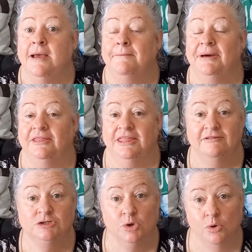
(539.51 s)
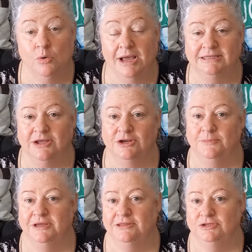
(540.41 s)
But there is always going to
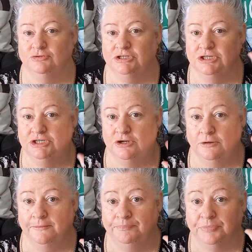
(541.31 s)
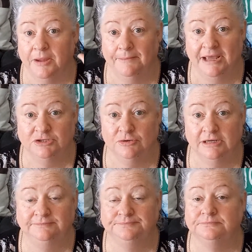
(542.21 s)
be the traditional
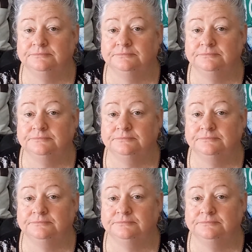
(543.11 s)
Petra,